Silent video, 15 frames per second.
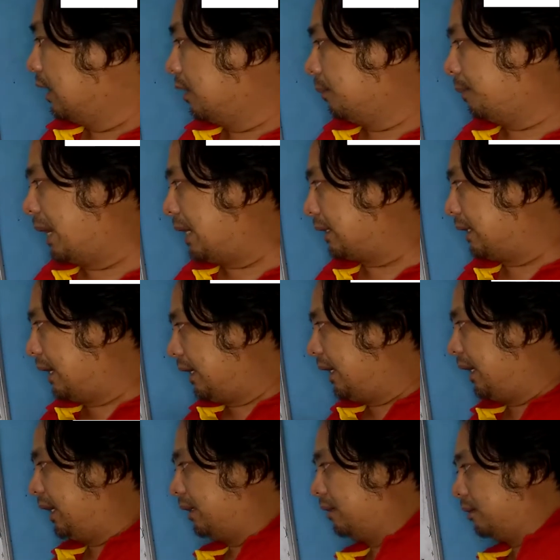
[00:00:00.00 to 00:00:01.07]
But
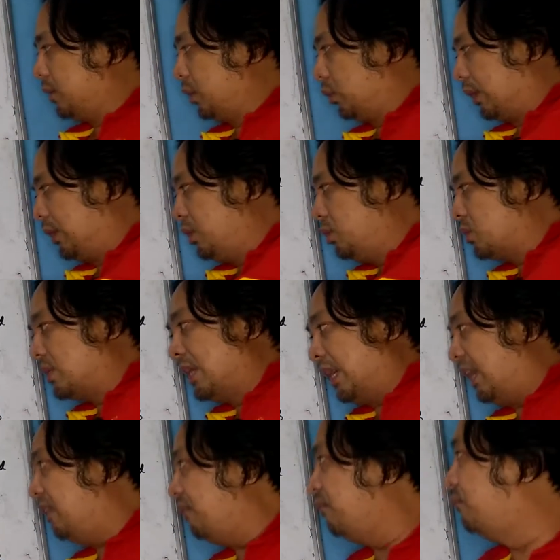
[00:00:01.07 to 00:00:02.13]
again, you can use the
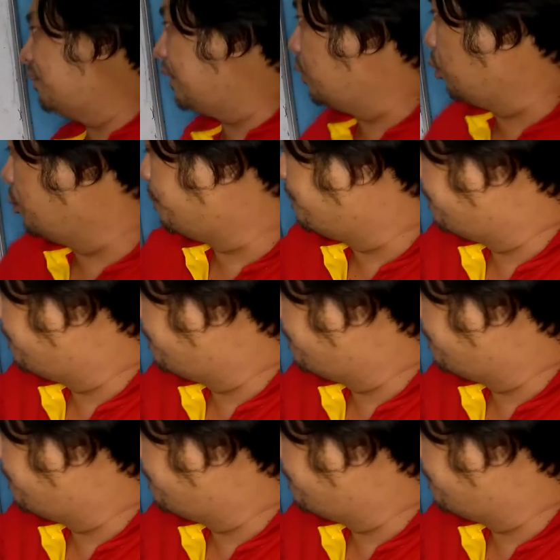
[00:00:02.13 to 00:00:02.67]
envelope